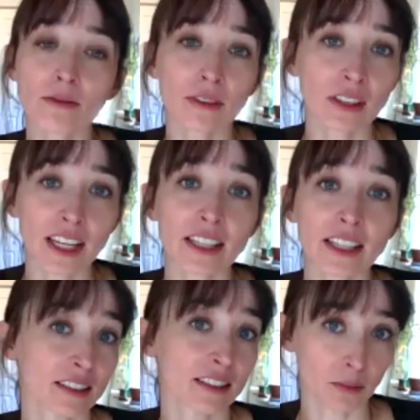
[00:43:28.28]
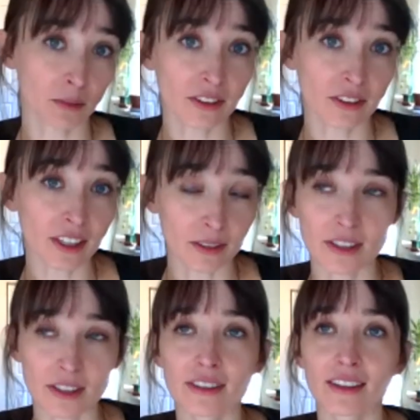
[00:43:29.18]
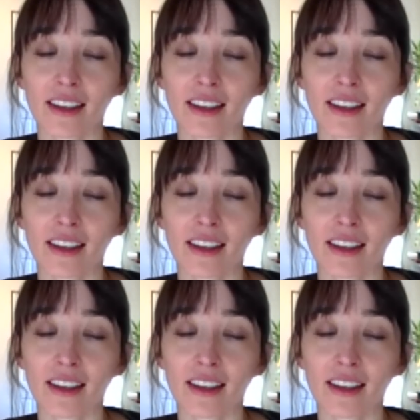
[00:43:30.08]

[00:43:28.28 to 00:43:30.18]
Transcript: related to similar themes.